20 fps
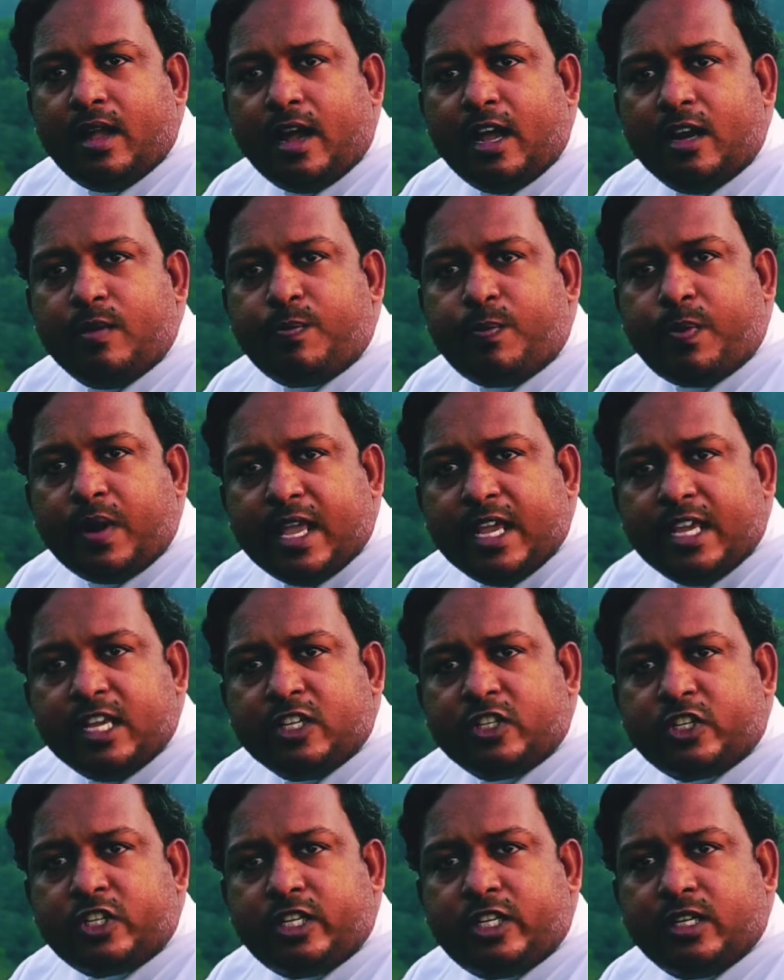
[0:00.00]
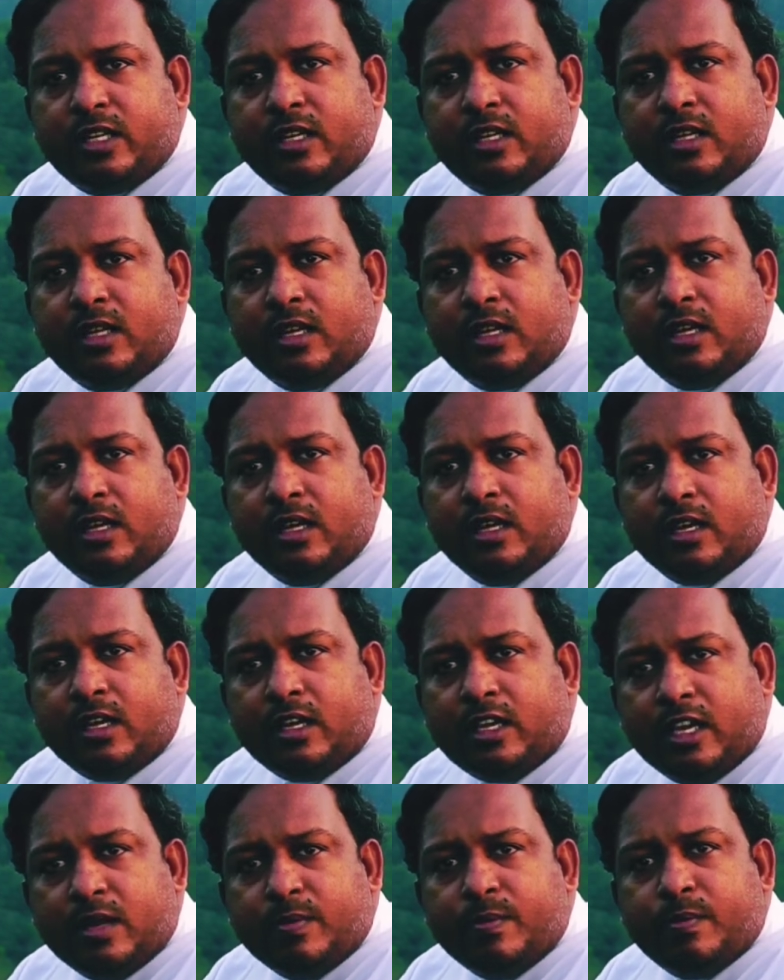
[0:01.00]
and placed
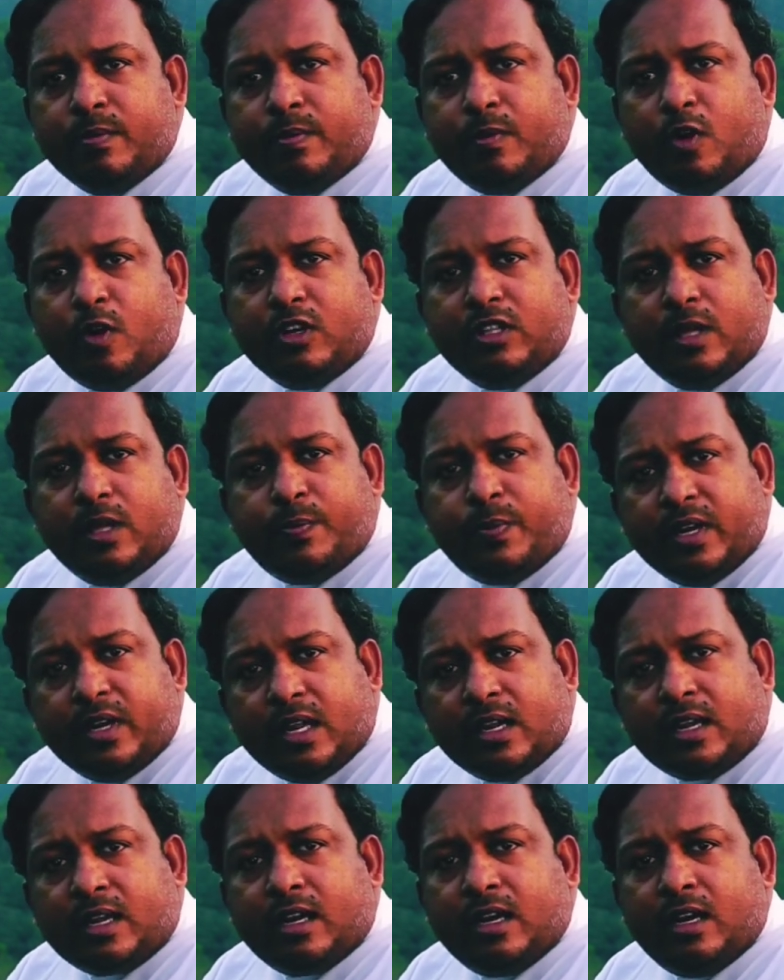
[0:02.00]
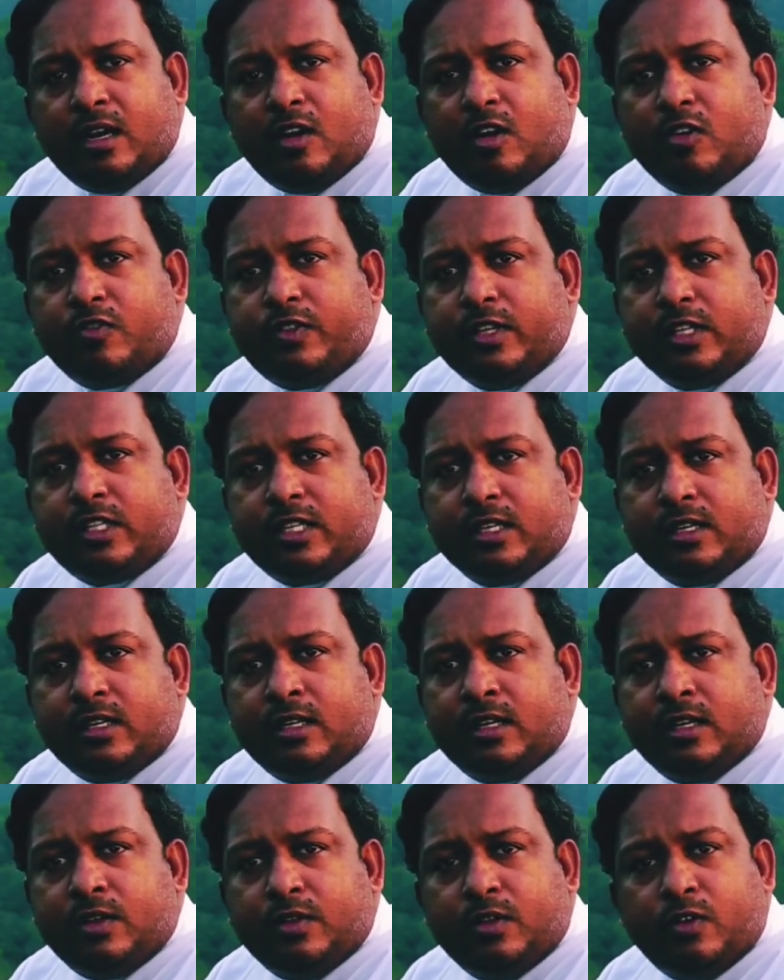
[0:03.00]
him on the pinnacle of the
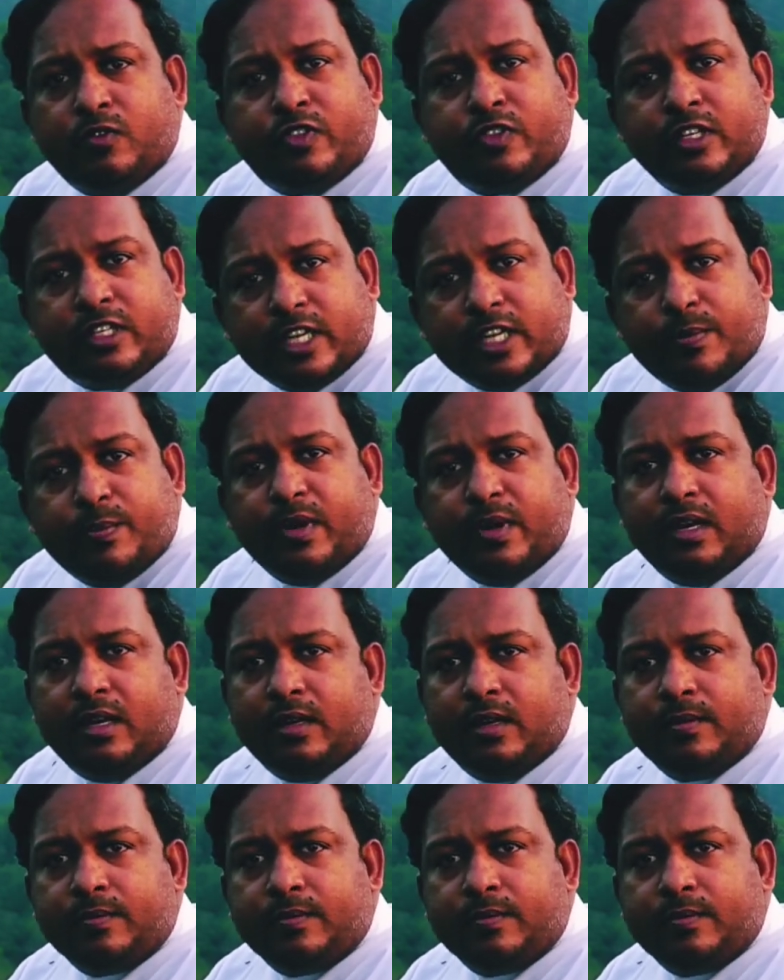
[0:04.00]
church, of the temple.